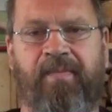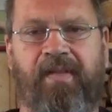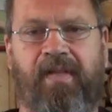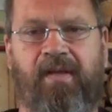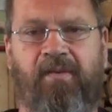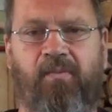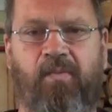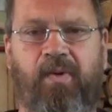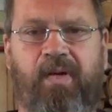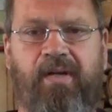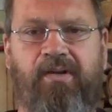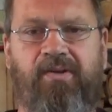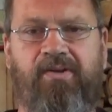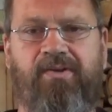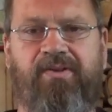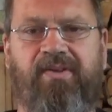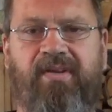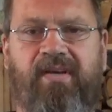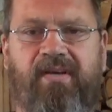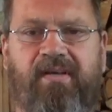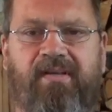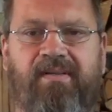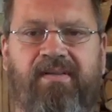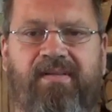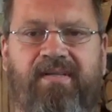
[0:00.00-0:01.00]
And where do you
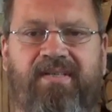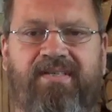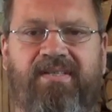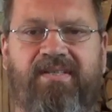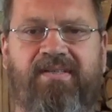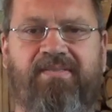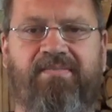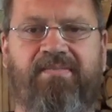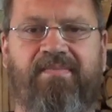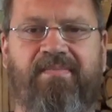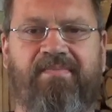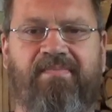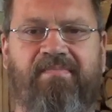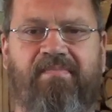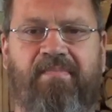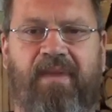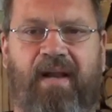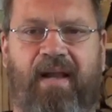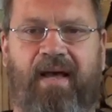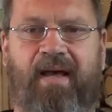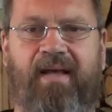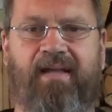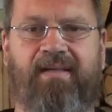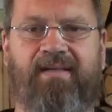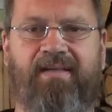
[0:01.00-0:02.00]
think this
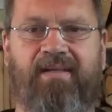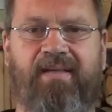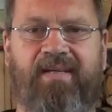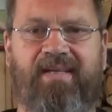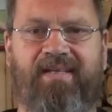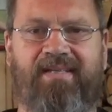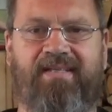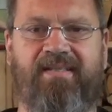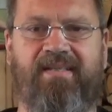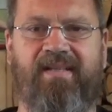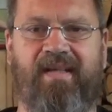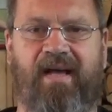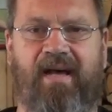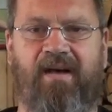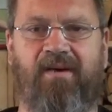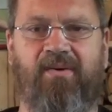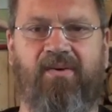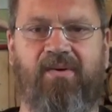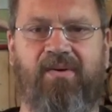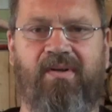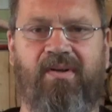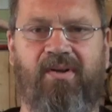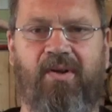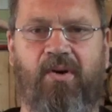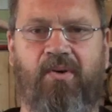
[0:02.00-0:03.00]
plant is
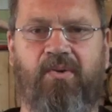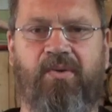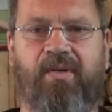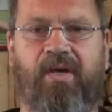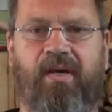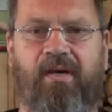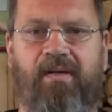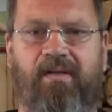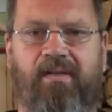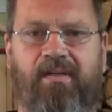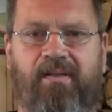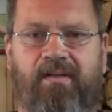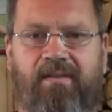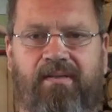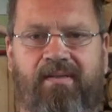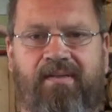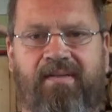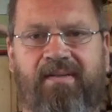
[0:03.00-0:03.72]
now located?